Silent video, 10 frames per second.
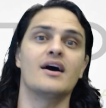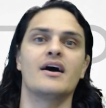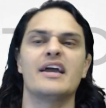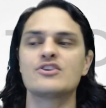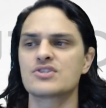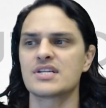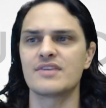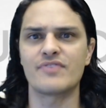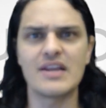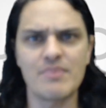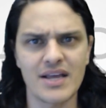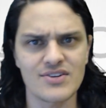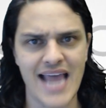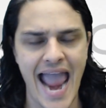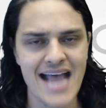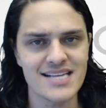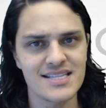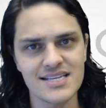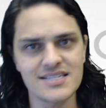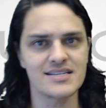Uh, interested if anybody else has
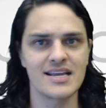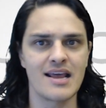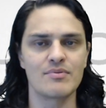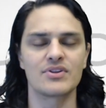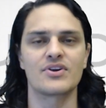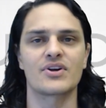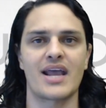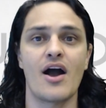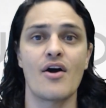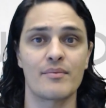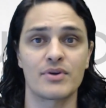this enabled in their account.